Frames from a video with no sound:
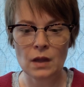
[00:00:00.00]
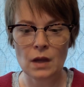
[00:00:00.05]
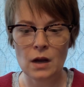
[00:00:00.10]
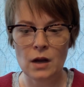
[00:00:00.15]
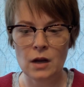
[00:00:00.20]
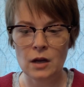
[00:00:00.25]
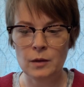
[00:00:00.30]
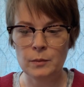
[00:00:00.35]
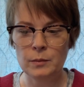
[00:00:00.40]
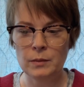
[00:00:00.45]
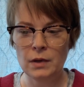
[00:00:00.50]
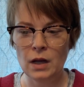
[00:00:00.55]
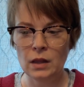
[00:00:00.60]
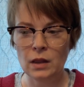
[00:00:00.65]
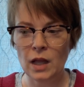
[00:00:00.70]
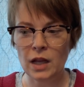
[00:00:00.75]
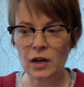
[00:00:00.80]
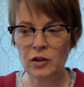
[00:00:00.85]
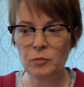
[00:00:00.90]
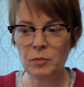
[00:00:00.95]
Um, a
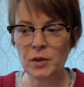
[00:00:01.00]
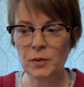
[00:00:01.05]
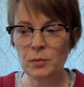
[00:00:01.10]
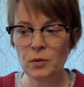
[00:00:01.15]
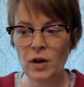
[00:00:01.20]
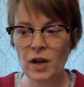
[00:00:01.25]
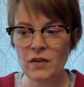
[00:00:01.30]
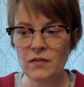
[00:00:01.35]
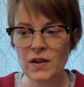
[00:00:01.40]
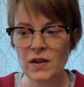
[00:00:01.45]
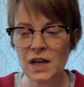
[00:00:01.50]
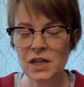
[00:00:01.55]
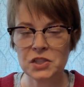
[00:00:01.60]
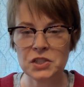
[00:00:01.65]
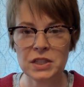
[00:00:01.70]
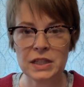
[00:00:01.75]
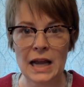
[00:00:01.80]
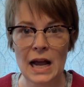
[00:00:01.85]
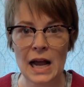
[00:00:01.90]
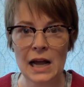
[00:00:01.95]
lot of people have
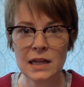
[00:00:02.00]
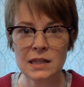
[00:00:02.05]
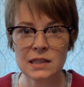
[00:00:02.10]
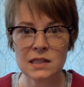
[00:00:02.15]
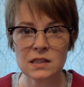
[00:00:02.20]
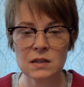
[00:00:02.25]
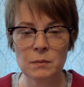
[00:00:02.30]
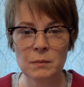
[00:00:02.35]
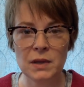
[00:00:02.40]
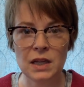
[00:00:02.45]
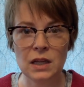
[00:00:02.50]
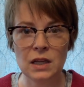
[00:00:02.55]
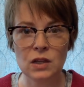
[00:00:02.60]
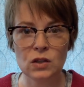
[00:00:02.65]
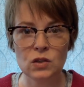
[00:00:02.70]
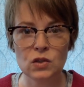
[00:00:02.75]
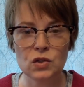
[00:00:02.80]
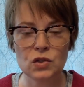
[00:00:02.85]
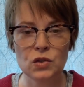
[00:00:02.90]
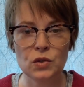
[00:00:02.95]
actually asked
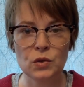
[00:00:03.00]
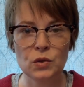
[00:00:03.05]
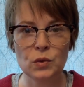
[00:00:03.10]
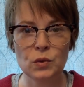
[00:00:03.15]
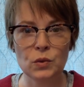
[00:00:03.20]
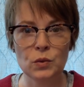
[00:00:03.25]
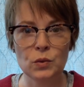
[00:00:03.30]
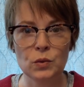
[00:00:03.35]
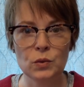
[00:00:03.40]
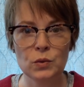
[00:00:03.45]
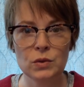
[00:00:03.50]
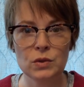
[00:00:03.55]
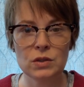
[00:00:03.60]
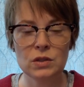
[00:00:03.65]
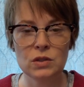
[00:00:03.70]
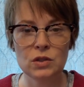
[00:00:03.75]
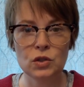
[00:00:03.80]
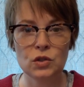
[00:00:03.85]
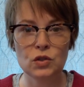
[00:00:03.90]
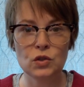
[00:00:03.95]
me to
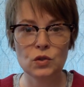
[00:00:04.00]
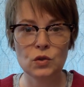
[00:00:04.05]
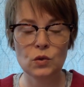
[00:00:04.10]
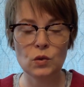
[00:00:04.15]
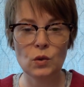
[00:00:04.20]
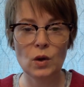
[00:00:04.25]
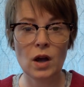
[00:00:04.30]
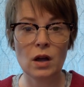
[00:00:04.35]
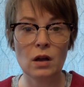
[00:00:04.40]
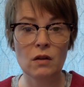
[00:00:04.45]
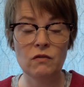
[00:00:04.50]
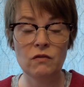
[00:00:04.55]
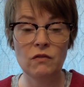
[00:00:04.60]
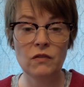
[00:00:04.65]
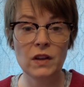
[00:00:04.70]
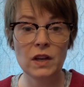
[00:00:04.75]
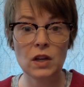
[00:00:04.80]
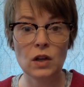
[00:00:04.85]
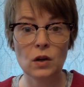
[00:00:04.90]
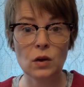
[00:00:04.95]
to do
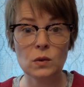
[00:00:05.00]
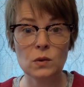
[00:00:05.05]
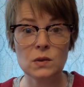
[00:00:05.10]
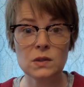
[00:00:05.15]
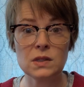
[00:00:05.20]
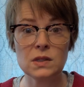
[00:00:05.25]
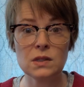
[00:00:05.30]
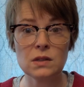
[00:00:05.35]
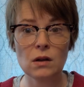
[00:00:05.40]
videos